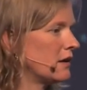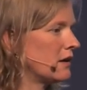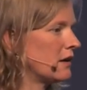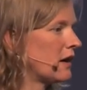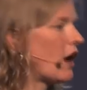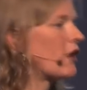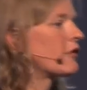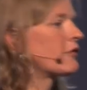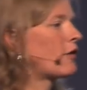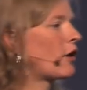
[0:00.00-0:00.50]

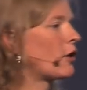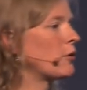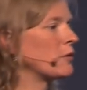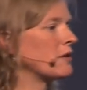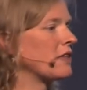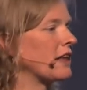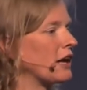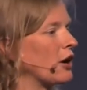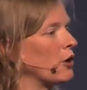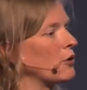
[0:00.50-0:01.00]
How far will
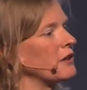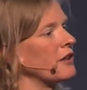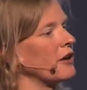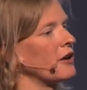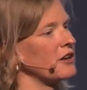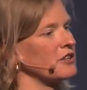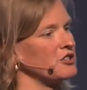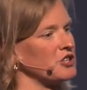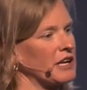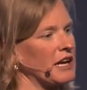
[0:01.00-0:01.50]
they go in their
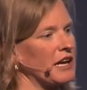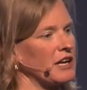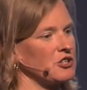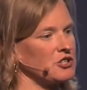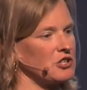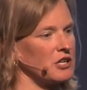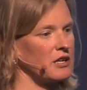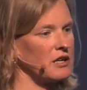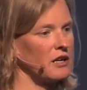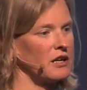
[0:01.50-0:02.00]

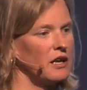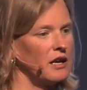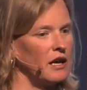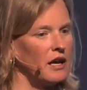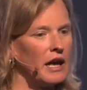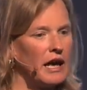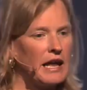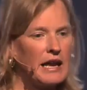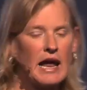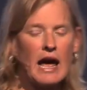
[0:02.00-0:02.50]
education?
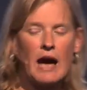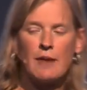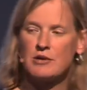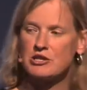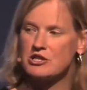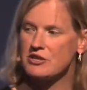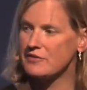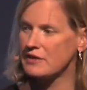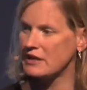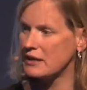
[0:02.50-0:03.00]
And how
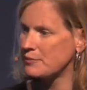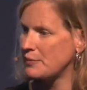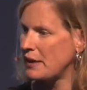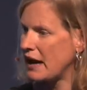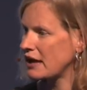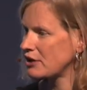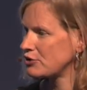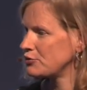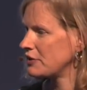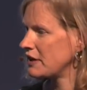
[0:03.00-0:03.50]
much of an
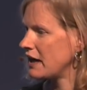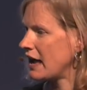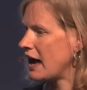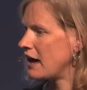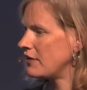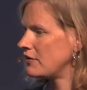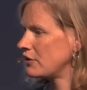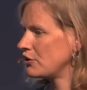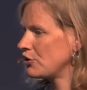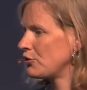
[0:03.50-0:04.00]
impact will they
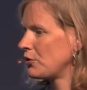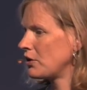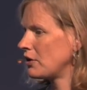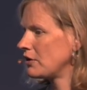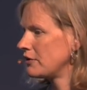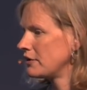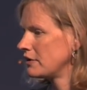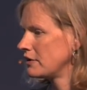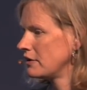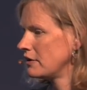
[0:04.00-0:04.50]
have on the world?